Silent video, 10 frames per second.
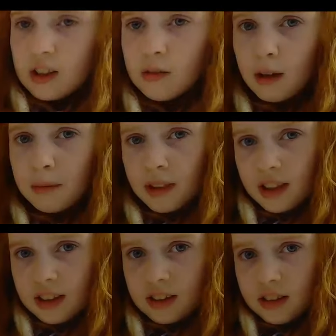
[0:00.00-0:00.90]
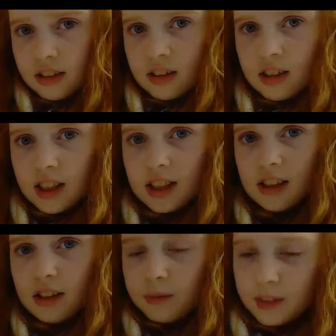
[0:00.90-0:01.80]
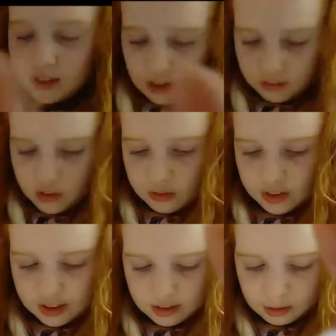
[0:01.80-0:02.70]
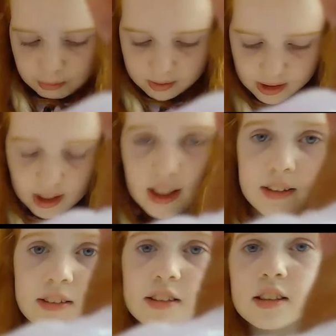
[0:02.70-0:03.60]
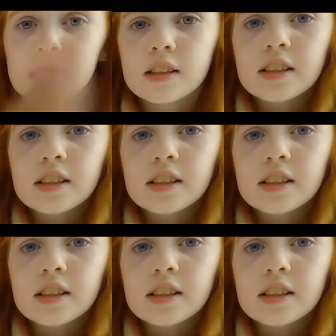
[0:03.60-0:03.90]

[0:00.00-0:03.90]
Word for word: Can you open this? I can't yeah, because I've got really slippery hands.